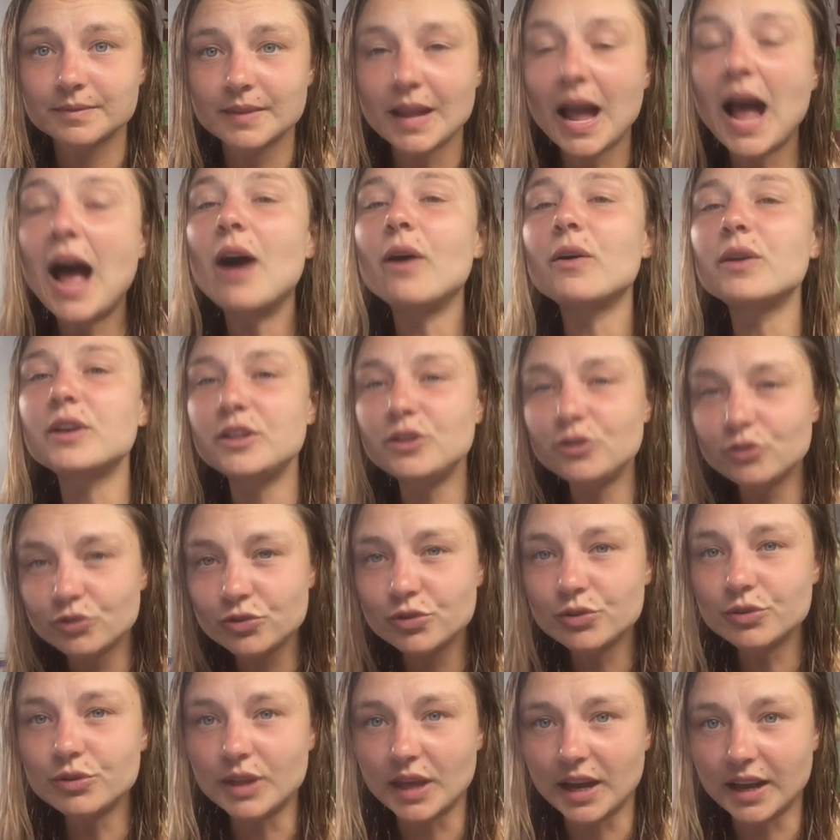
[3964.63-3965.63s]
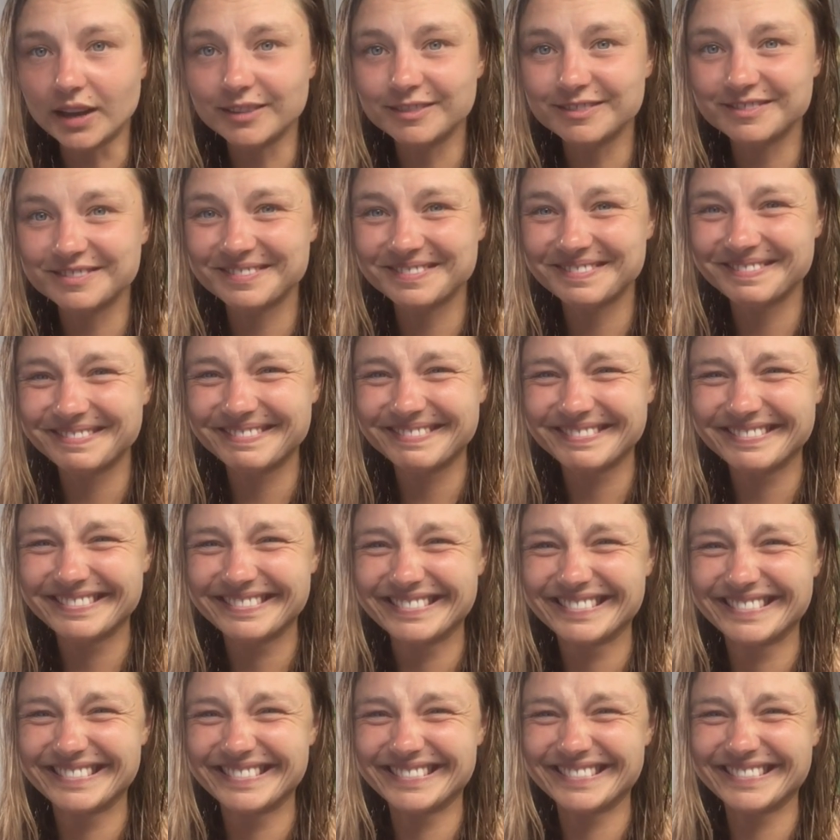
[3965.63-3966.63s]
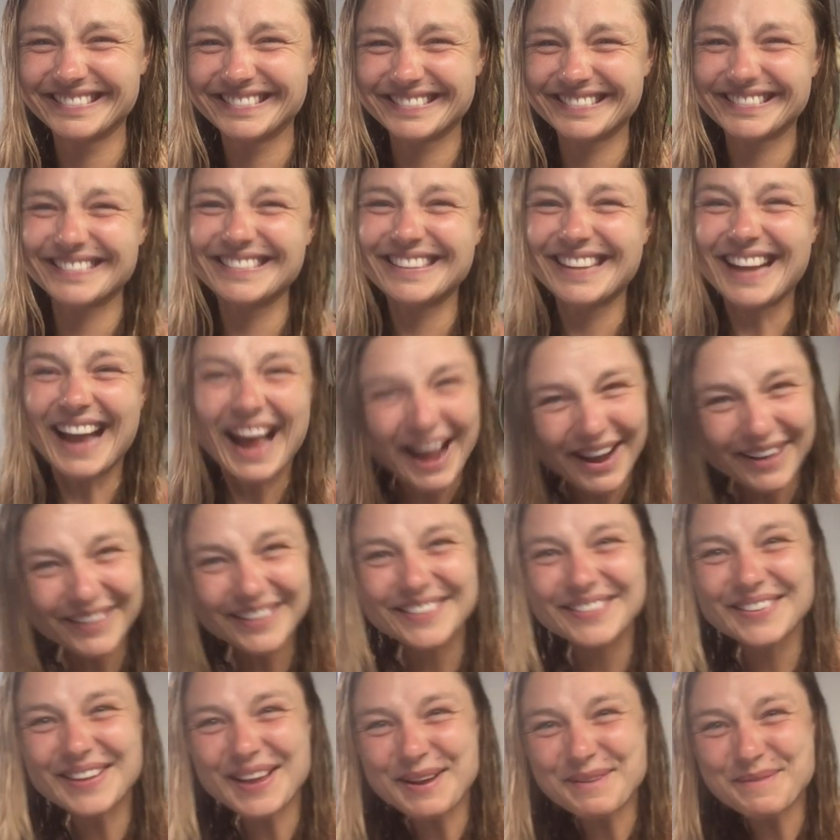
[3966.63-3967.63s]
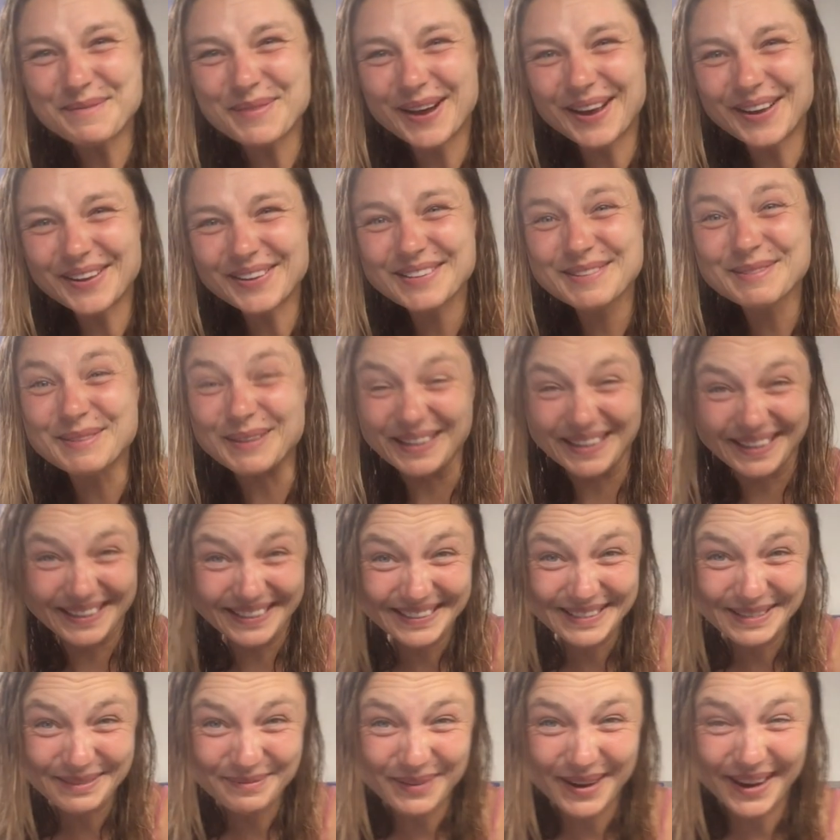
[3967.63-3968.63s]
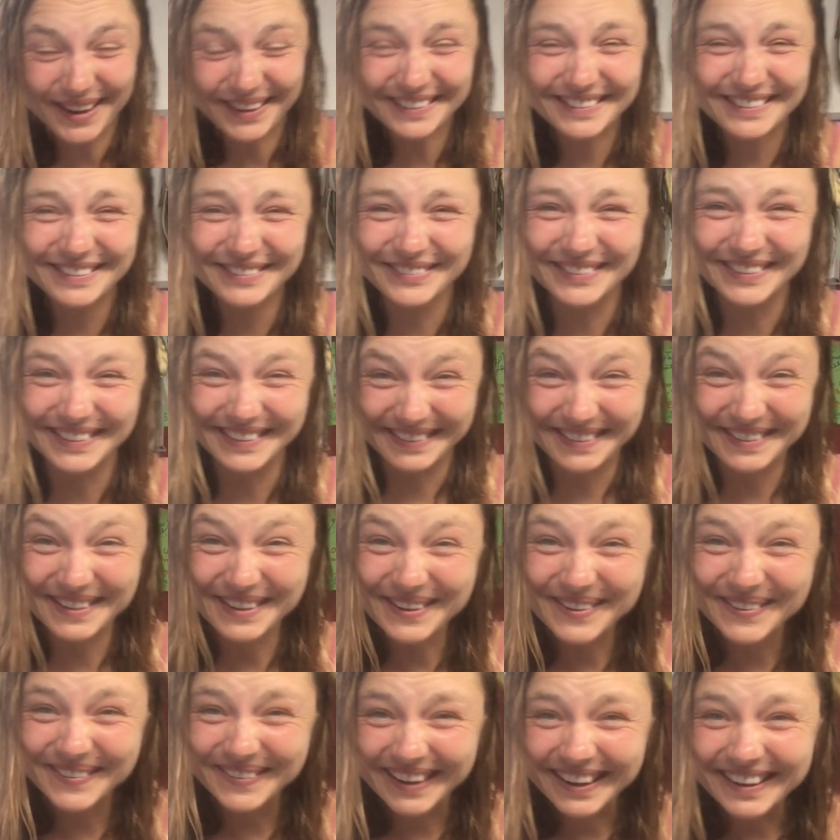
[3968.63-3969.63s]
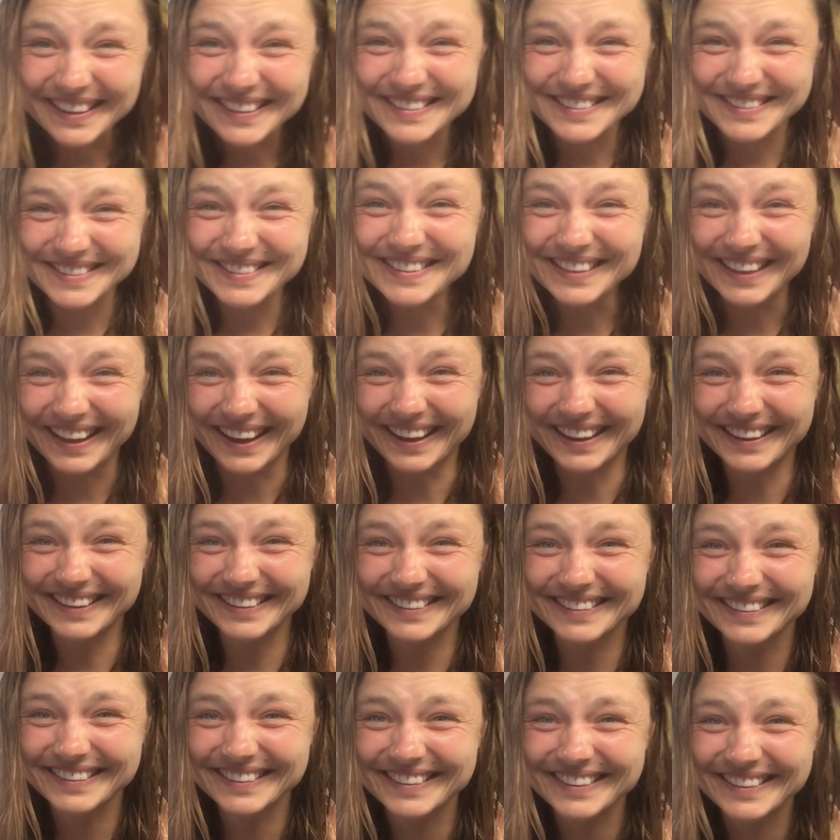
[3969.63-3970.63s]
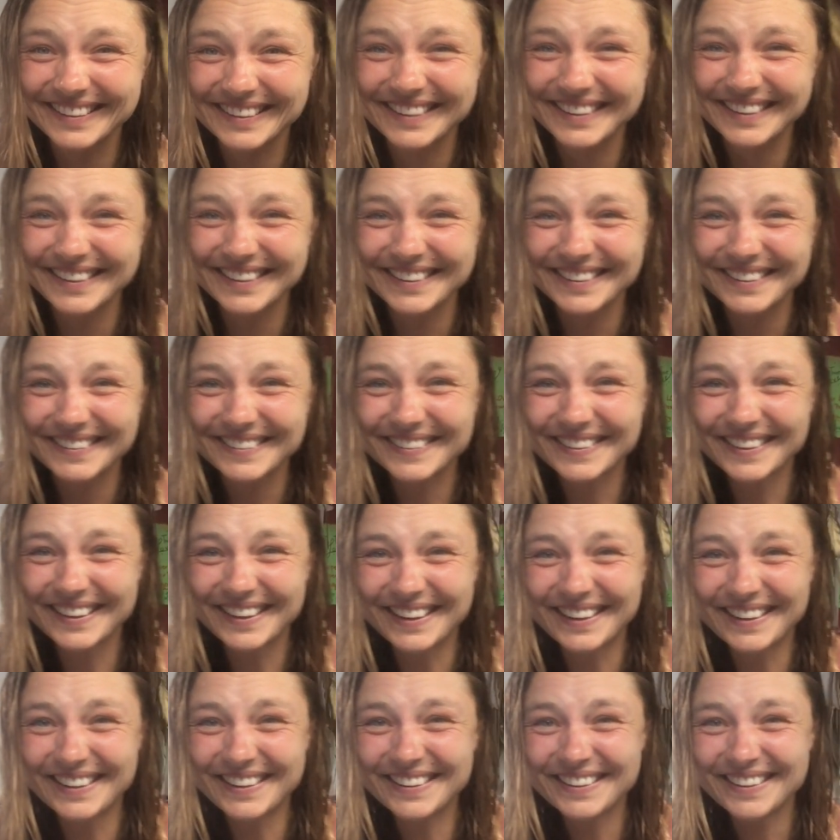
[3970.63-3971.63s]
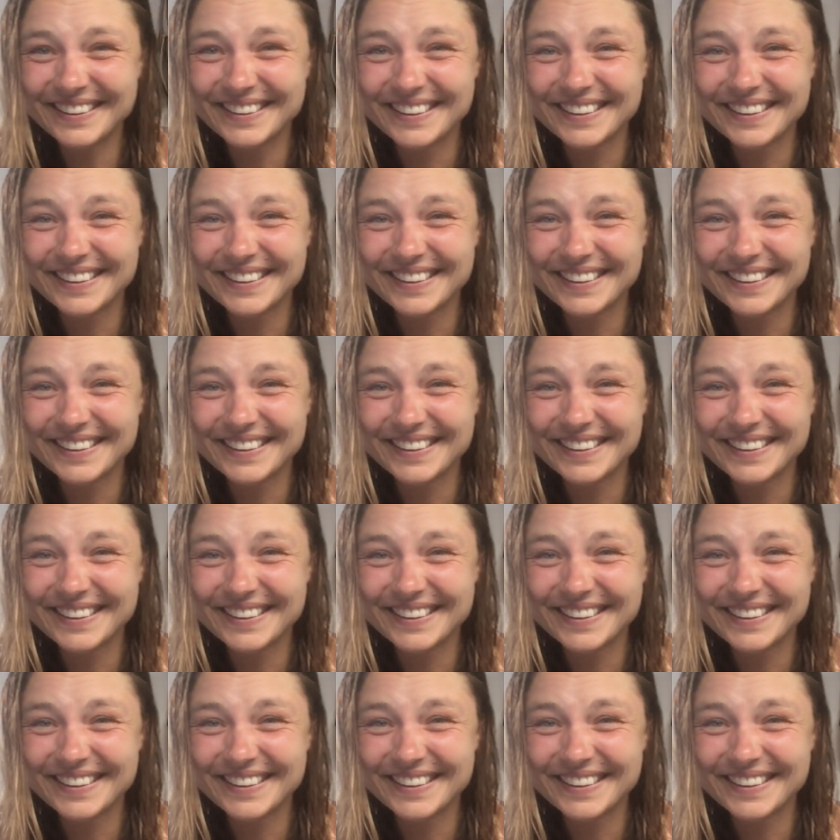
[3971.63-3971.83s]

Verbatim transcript: How could you do that? How is that possible? Is it possible? Is there a way to do that? Okay.